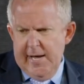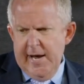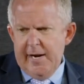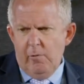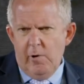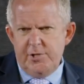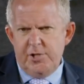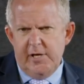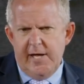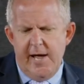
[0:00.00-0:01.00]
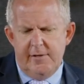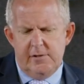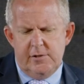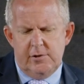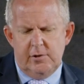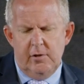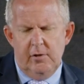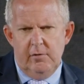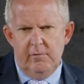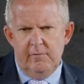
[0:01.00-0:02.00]
And I want to get
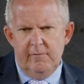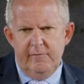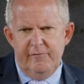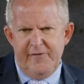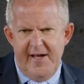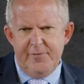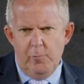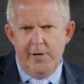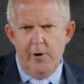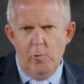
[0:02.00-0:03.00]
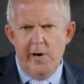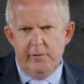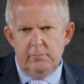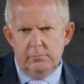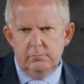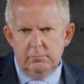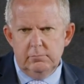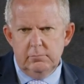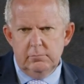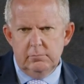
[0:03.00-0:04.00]
to Faith 101.
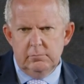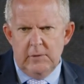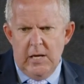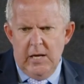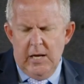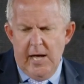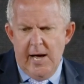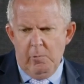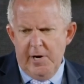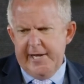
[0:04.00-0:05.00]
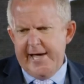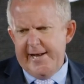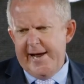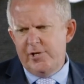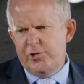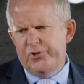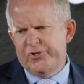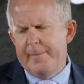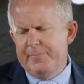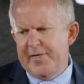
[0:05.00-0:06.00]
I want to get into
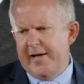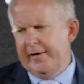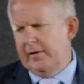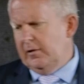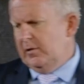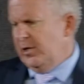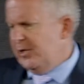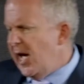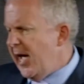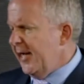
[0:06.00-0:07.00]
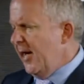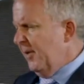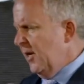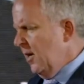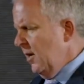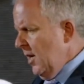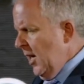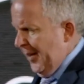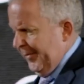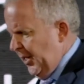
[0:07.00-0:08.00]
something today, and I'm
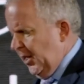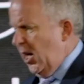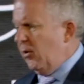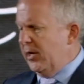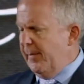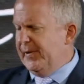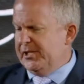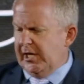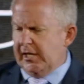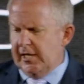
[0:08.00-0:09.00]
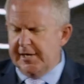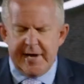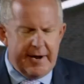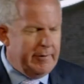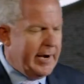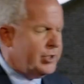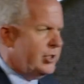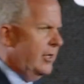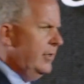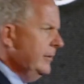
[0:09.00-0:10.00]
going to go on a particular
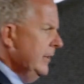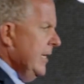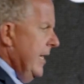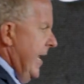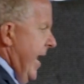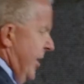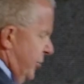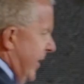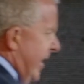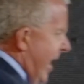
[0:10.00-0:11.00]
direction as we